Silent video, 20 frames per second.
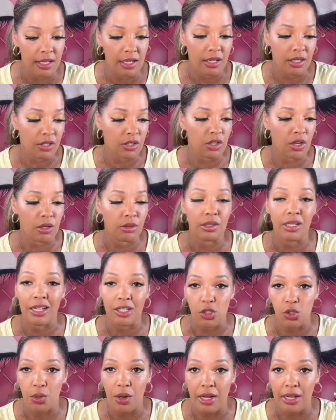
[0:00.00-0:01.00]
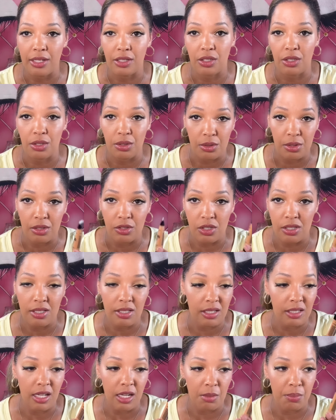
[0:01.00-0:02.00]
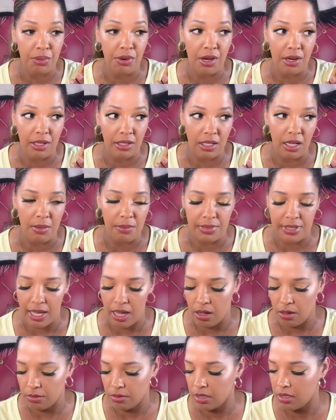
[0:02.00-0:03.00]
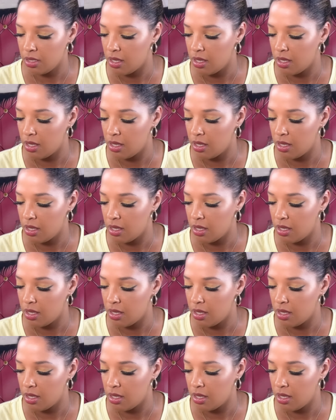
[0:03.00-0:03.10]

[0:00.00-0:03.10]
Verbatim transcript: you know, not trying to, just a lot of product comes out.